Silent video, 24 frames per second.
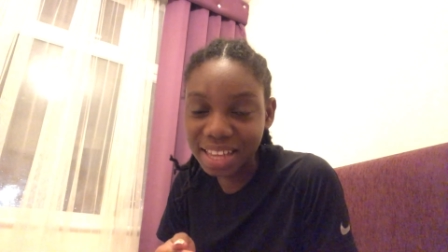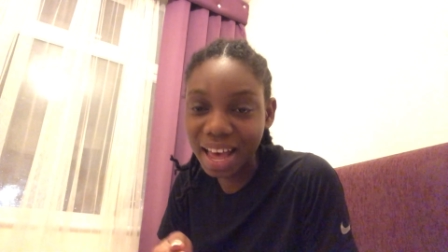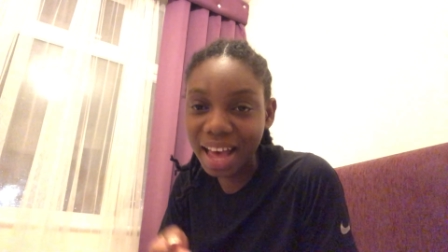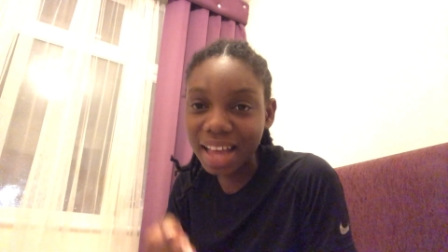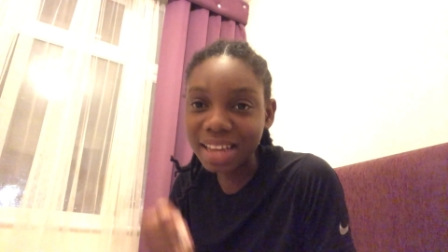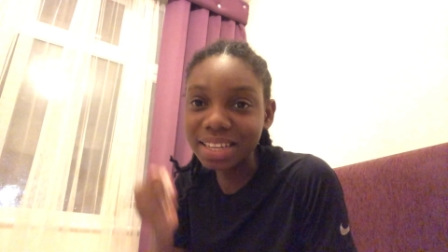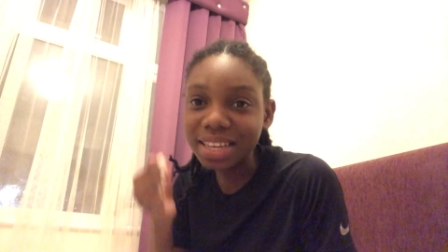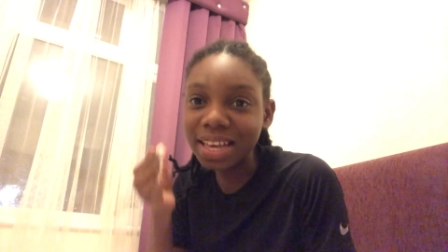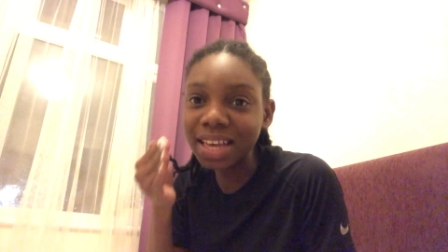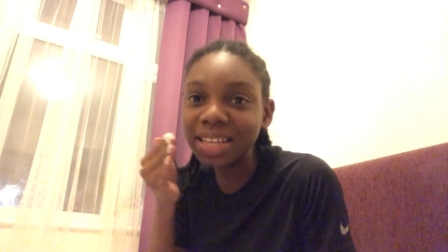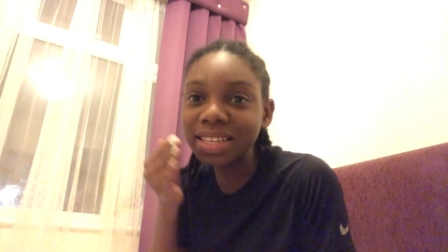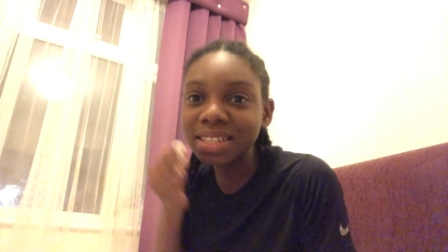are
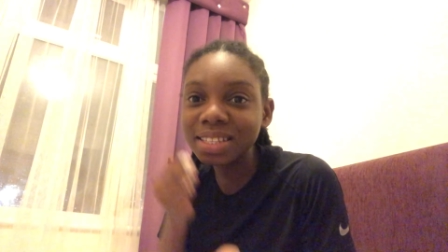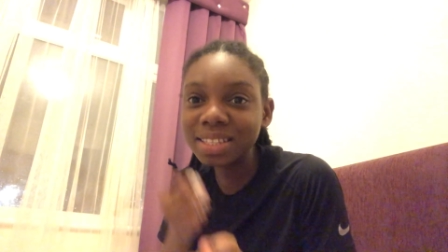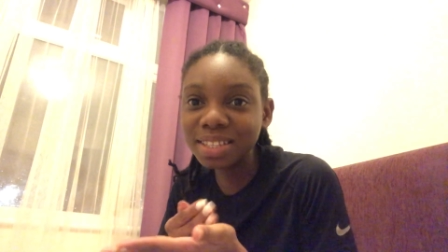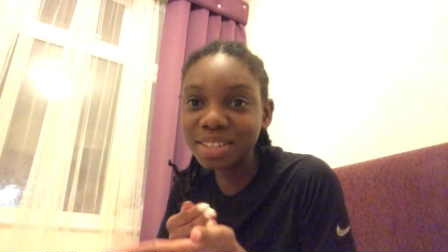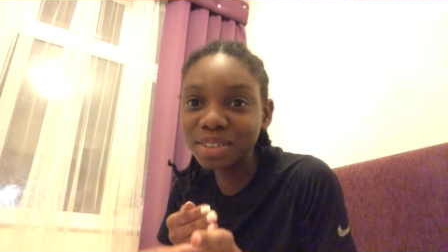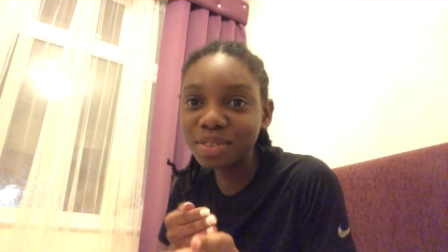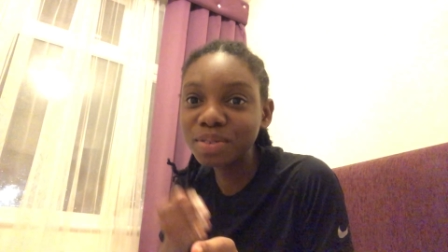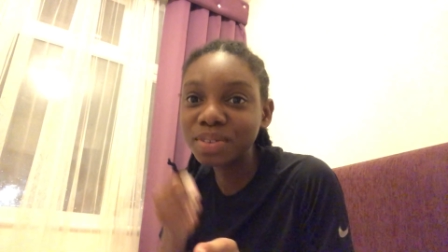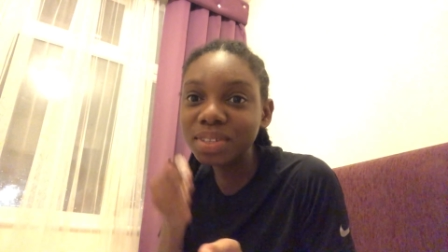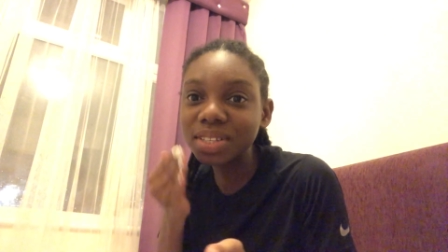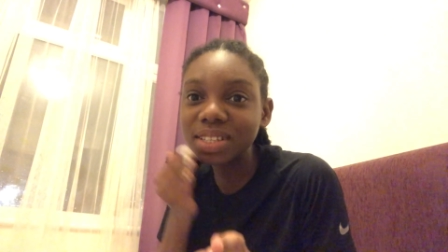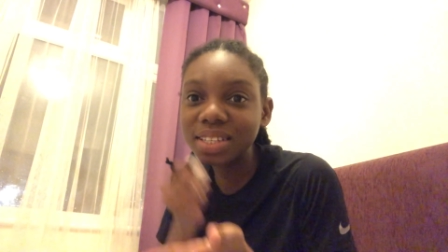there
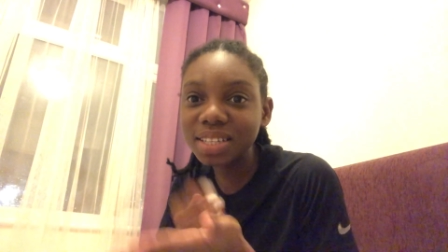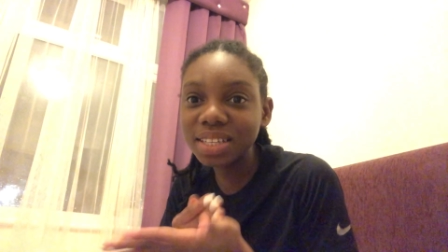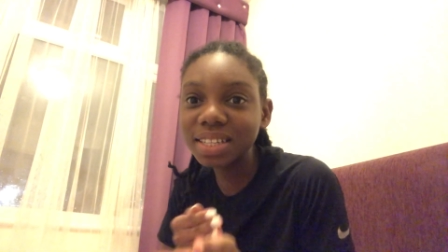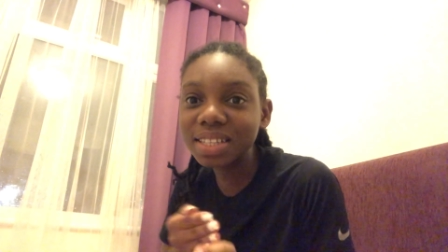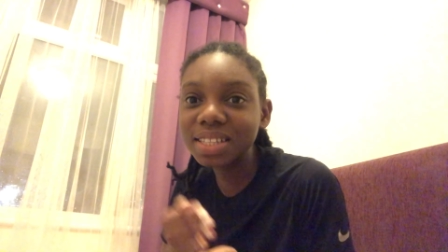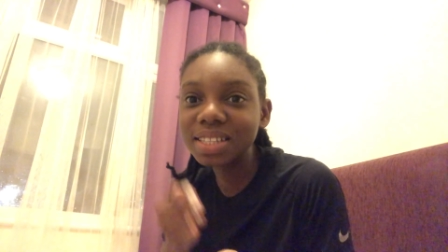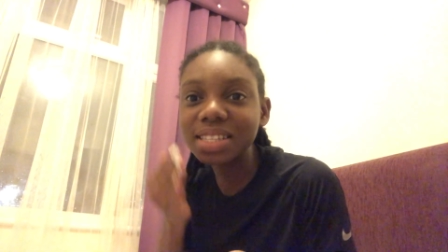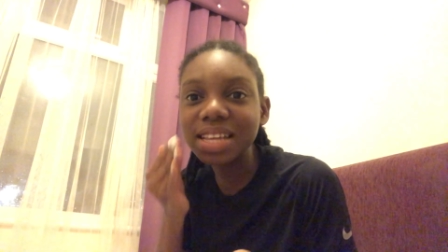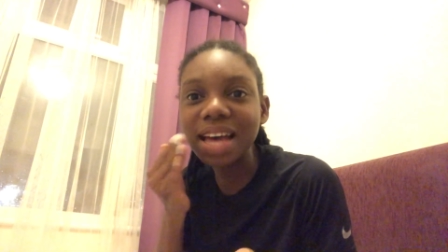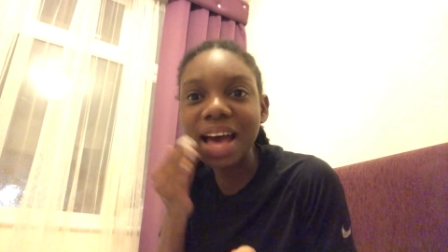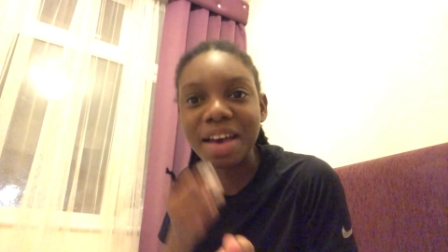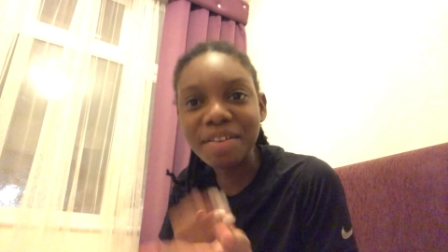still
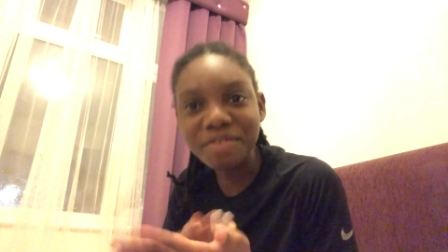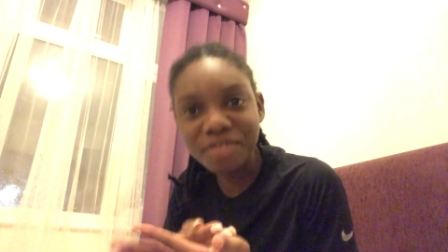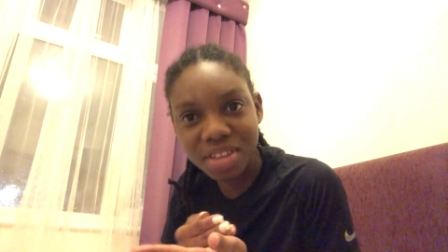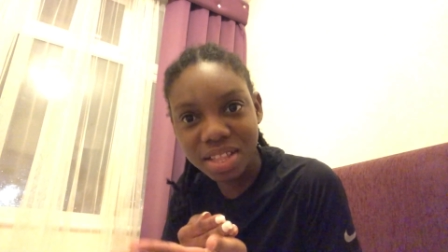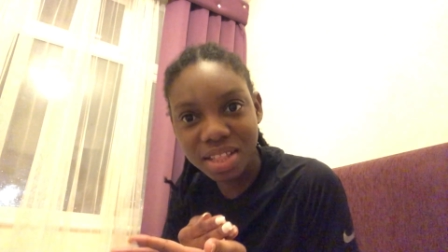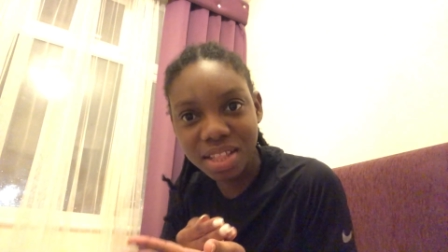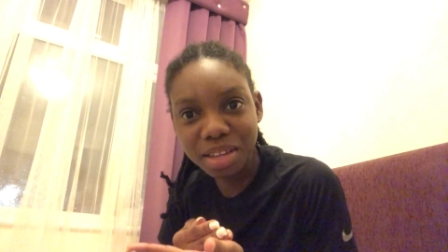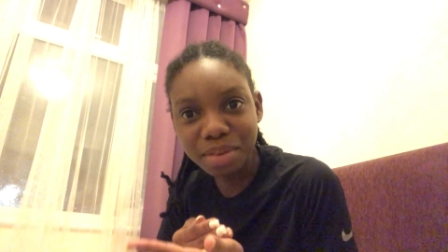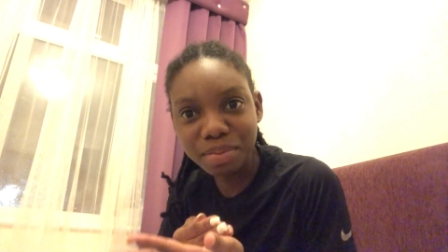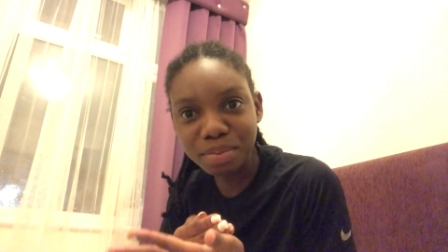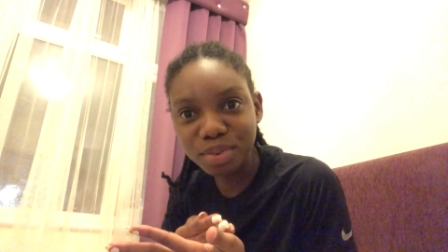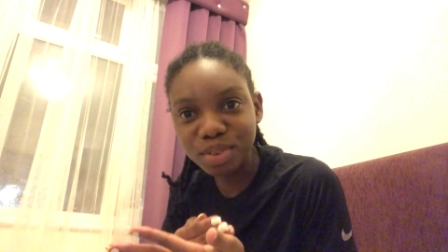seats
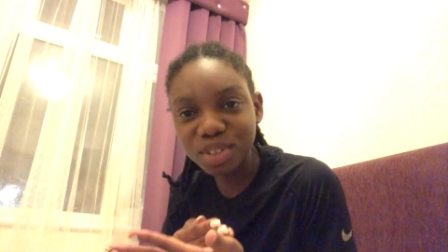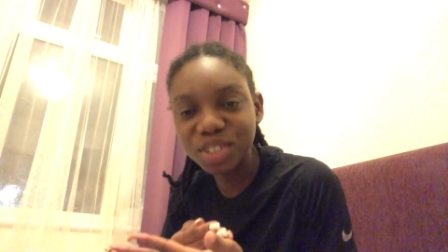available?